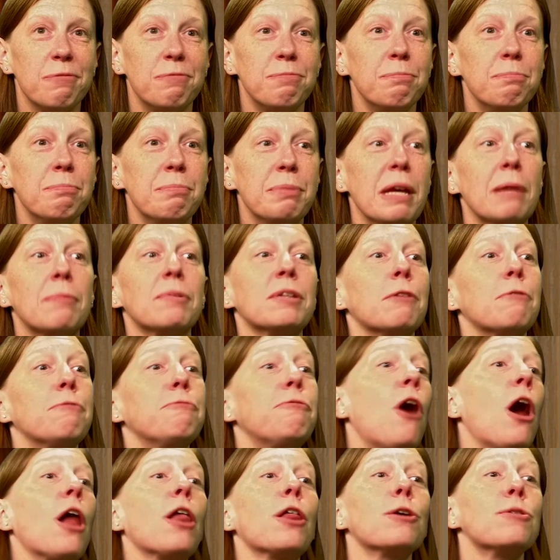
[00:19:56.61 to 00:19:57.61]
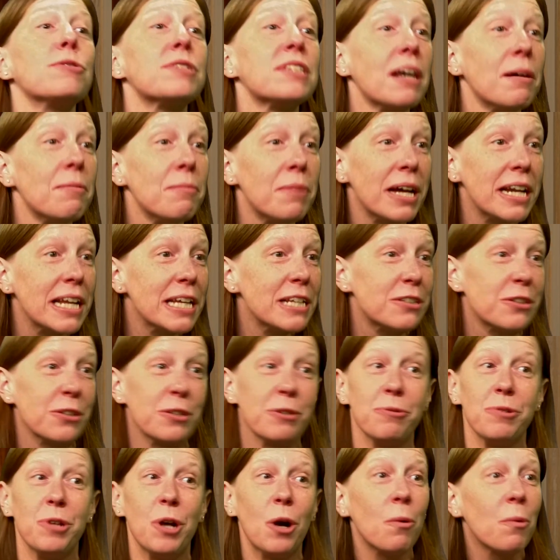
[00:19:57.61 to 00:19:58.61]
be able to follow somebody so
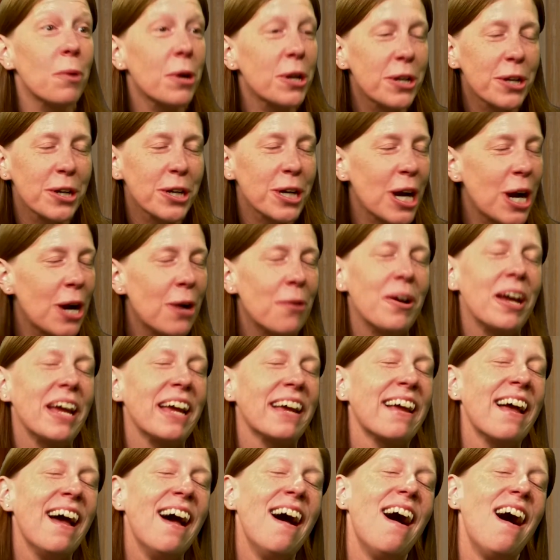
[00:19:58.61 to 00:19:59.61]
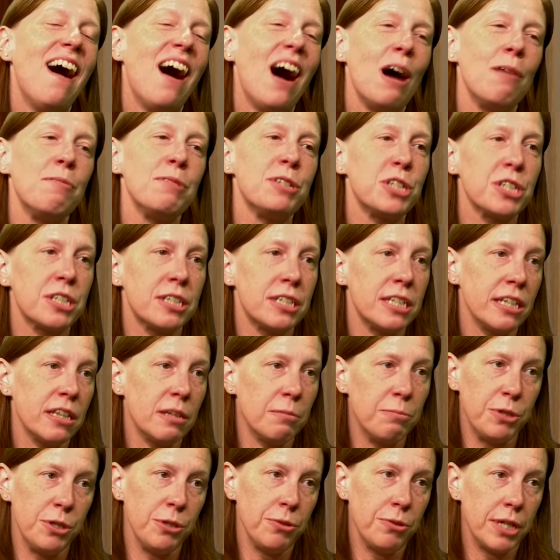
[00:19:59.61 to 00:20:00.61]
you know where you're going um, and just see the
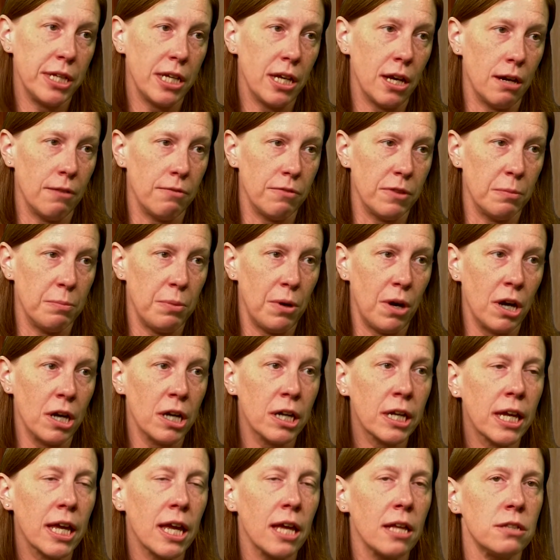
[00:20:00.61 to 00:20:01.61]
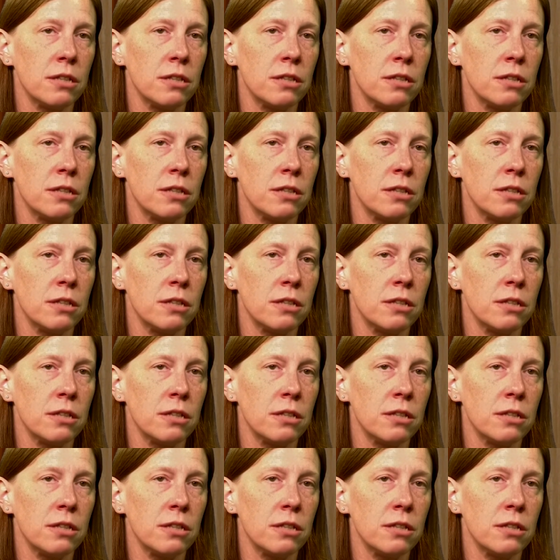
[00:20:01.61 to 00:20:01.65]
beauty of the park. And